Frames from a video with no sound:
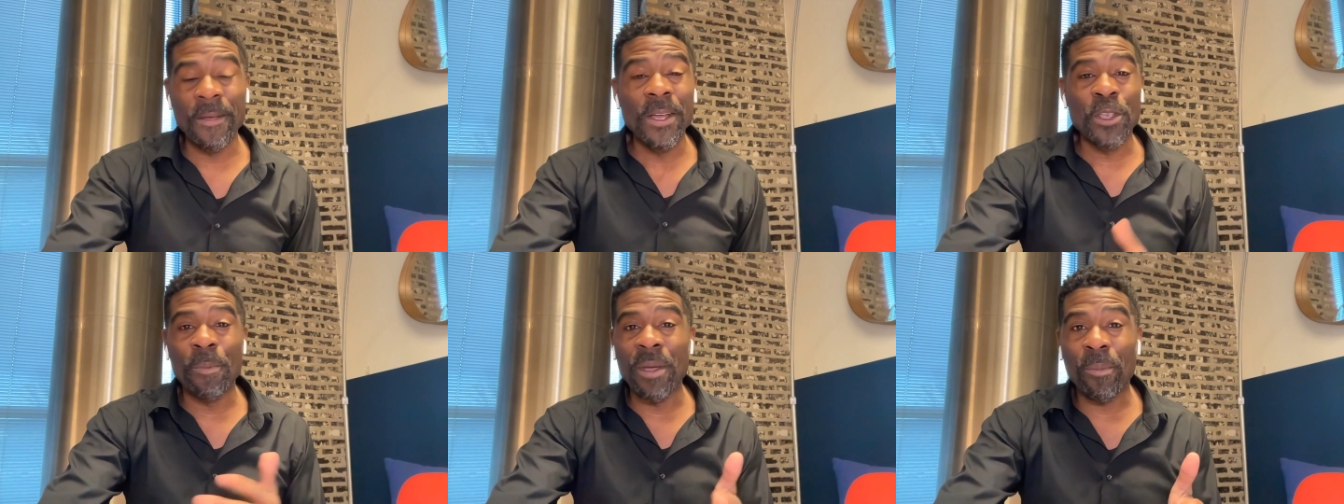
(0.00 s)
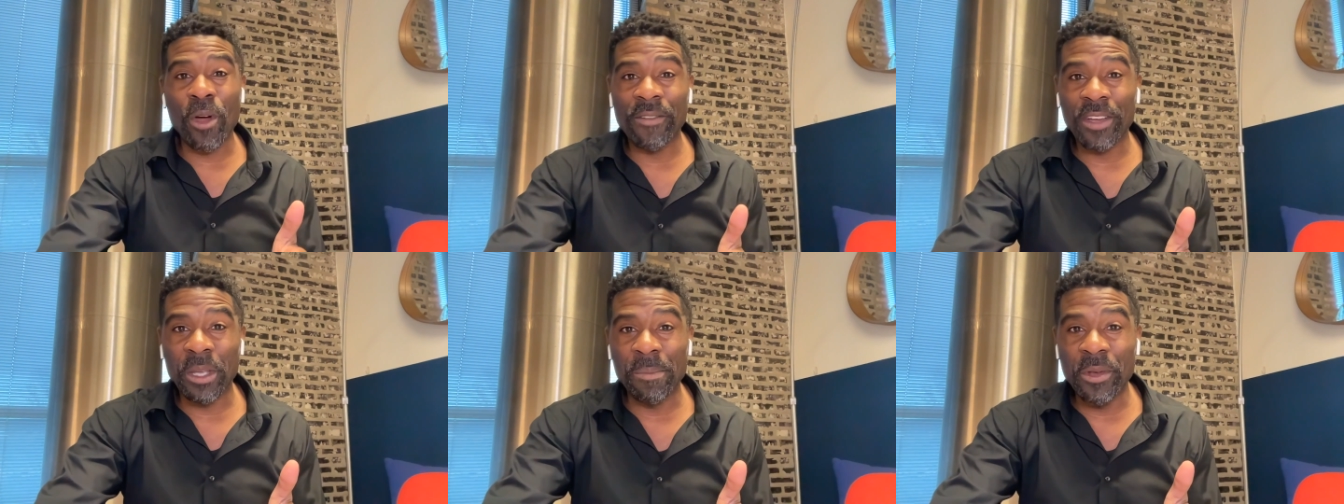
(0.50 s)
You'll be a part of a
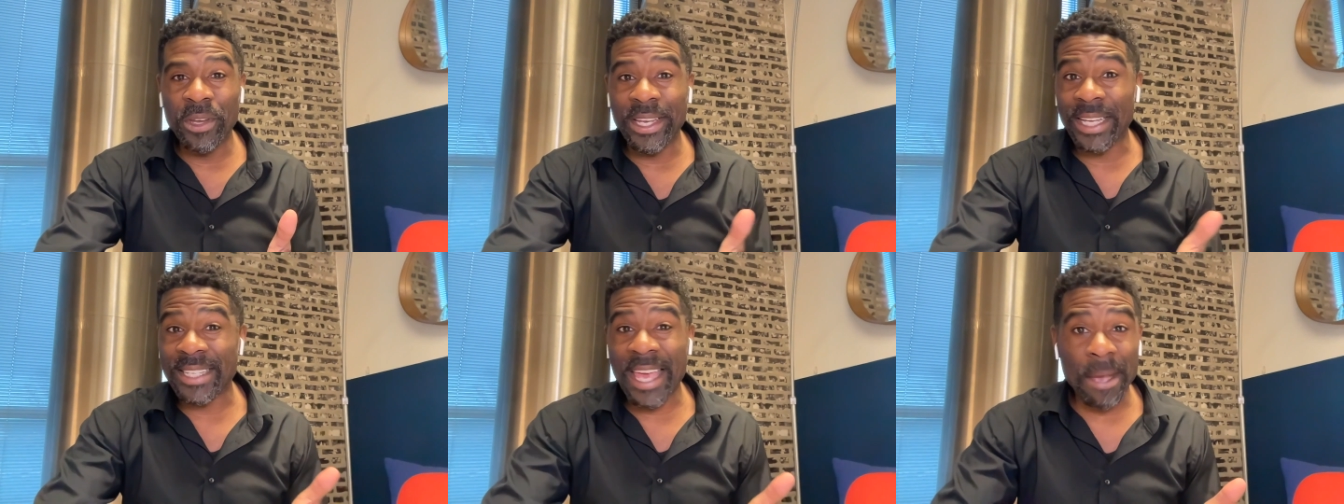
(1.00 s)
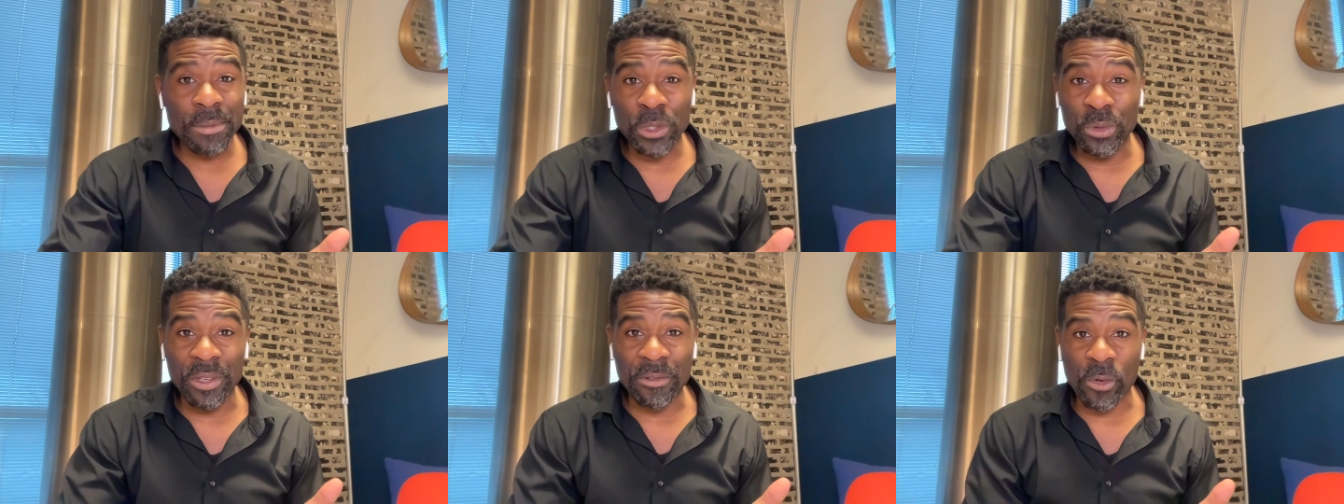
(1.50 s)
community that's
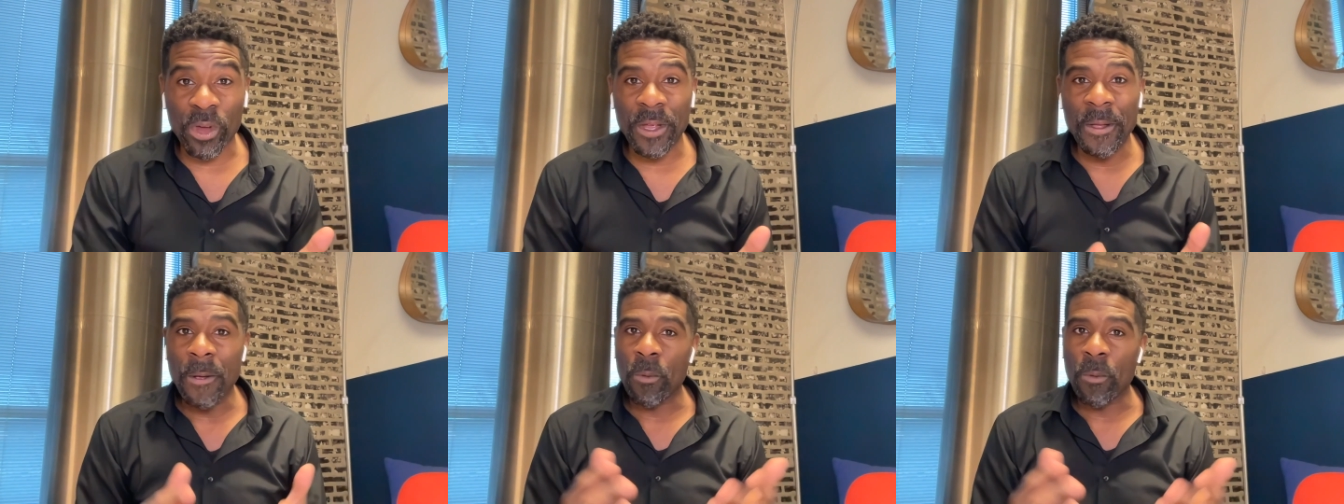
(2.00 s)
absolutely free. We'll